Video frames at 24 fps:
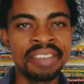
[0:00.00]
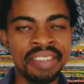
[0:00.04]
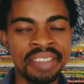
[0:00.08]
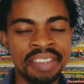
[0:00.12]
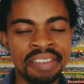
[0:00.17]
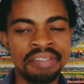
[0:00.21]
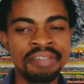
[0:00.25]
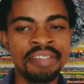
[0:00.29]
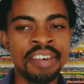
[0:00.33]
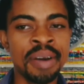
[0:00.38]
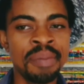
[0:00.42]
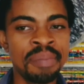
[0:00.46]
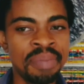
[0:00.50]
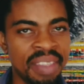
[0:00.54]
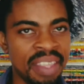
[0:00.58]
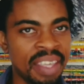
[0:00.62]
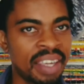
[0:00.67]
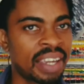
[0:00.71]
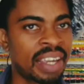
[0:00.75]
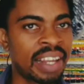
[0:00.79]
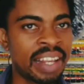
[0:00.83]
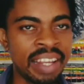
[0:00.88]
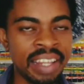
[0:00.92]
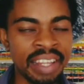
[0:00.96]
the farm, they are
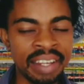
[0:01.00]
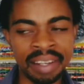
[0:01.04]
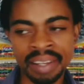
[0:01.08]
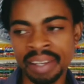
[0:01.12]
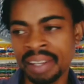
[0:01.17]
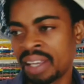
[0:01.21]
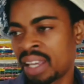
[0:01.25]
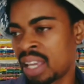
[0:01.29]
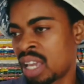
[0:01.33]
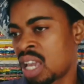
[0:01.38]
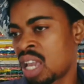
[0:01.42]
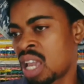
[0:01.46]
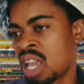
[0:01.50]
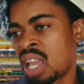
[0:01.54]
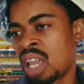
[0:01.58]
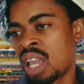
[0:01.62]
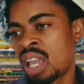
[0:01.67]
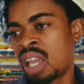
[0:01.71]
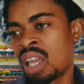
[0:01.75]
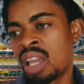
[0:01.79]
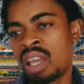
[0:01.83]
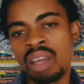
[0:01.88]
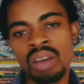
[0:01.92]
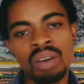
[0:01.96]
clean.
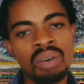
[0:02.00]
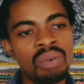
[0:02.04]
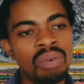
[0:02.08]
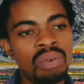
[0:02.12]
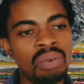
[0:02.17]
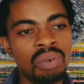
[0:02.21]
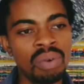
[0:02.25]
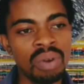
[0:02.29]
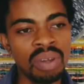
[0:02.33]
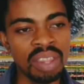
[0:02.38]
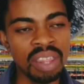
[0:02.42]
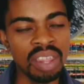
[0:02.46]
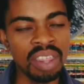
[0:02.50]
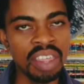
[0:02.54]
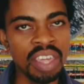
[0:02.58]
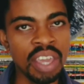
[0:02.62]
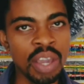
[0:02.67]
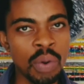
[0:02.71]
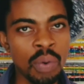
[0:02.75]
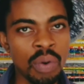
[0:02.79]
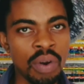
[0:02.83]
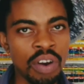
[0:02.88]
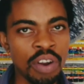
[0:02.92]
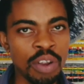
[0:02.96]
Whether they're
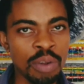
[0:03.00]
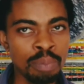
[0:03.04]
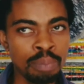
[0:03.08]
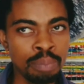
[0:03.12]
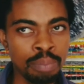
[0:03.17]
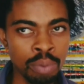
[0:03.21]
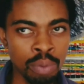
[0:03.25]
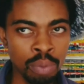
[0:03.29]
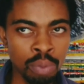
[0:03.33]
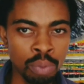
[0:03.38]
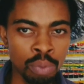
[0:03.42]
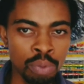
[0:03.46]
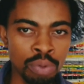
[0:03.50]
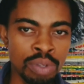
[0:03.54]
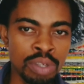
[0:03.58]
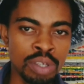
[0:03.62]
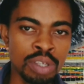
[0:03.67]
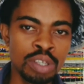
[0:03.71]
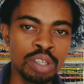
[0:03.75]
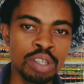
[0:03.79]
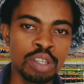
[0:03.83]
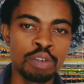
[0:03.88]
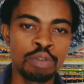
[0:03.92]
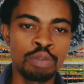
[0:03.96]
wearing
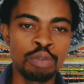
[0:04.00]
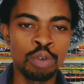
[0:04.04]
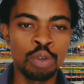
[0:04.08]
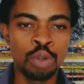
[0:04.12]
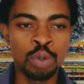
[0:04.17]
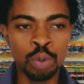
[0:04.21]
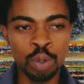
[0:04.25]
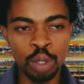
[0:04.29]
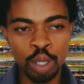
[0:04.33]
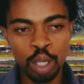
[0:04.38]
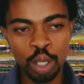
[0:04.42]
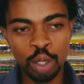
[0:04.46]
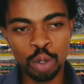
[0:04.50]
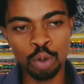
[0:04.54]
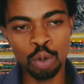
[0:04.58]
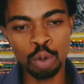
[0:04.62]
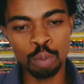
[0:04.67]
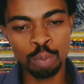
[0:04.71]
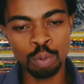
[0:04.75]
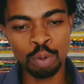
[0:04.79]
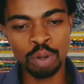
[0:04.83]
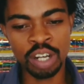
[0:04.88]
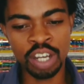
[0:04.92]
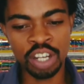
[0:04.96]
boots, if you're doing indoor
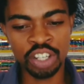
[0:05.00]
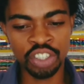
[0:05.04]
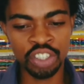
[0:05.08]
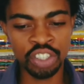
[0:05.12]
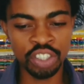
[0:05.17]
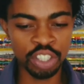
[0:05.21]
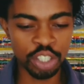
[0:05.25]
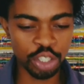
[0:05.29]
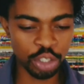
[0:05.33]
production, there